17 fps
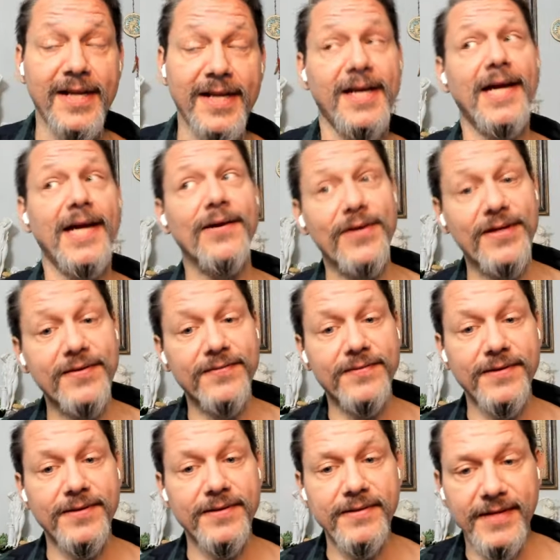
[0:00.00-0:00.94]

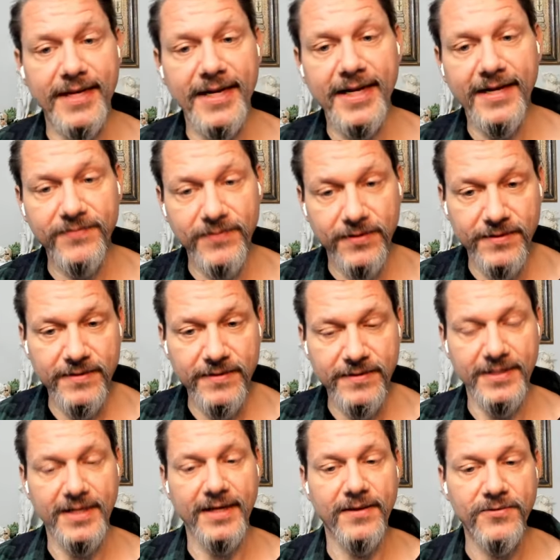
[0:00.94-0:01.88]
However, after
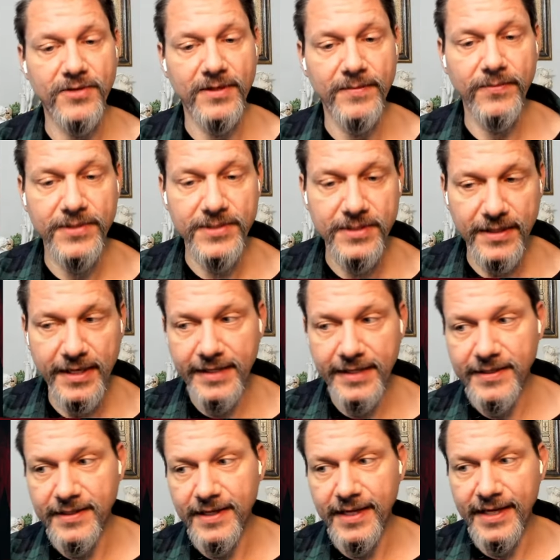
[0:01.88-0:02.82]
Donald Trump was
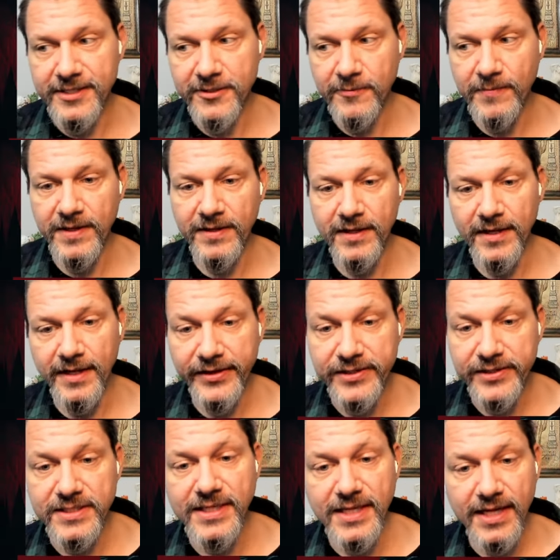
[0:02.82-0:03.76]
elected, I spent the
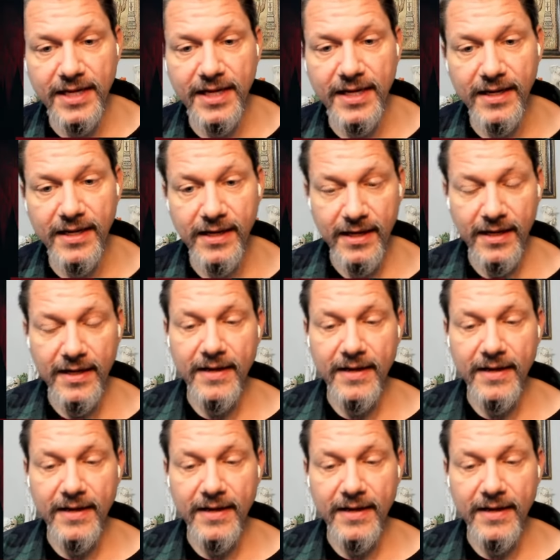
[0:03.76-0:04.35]
next day